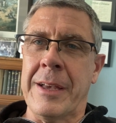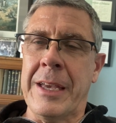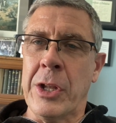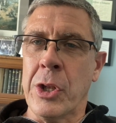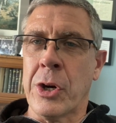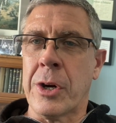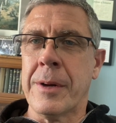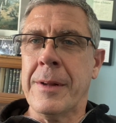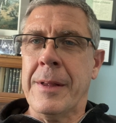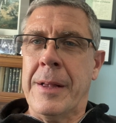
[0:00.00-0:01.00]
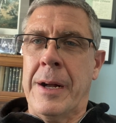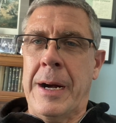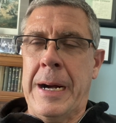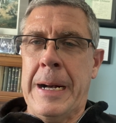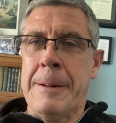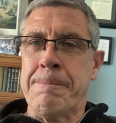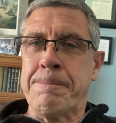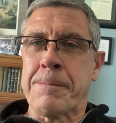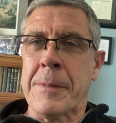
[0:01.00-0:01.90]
Hitler um,